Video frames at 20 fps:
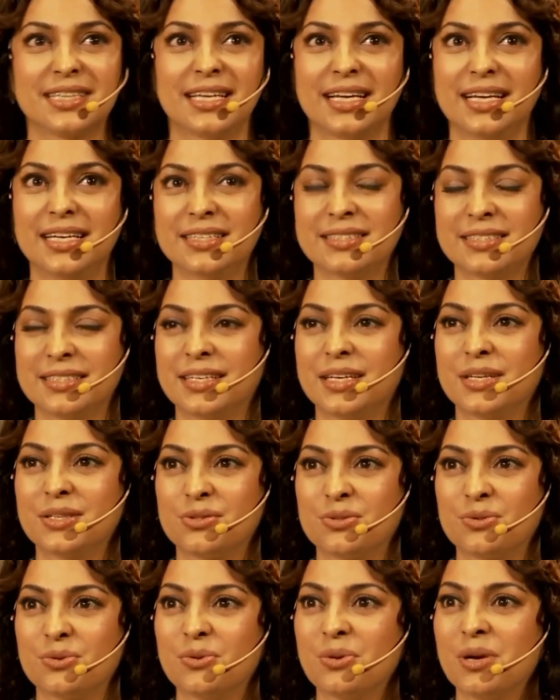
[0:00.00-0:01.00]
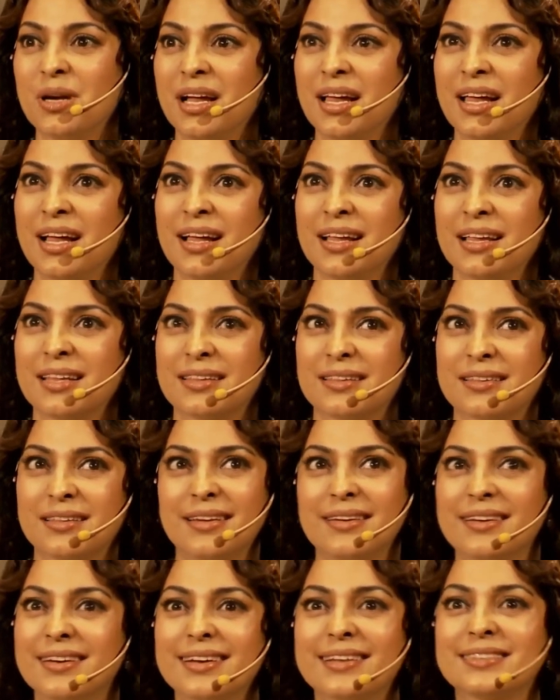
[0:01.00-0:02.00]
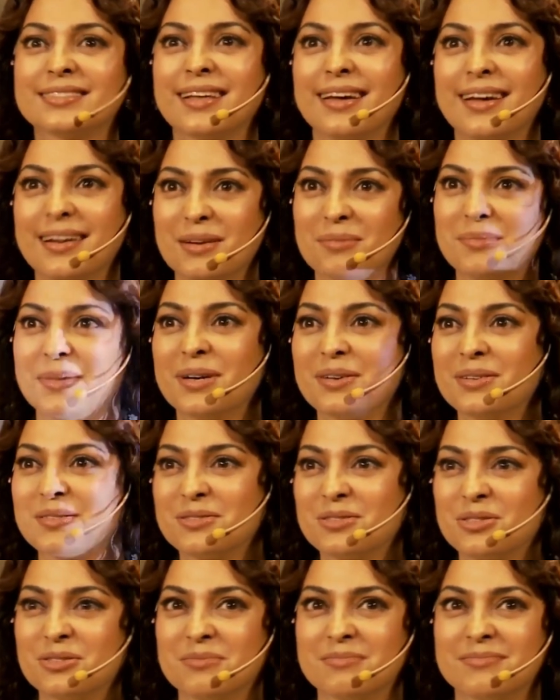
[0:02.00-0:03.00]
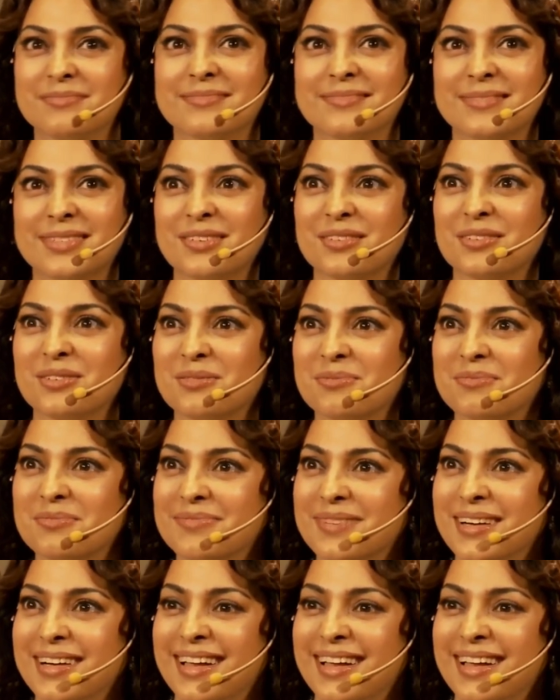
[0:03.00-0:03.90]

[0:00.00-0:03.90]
that they're listening to. The lyrics are about, you know…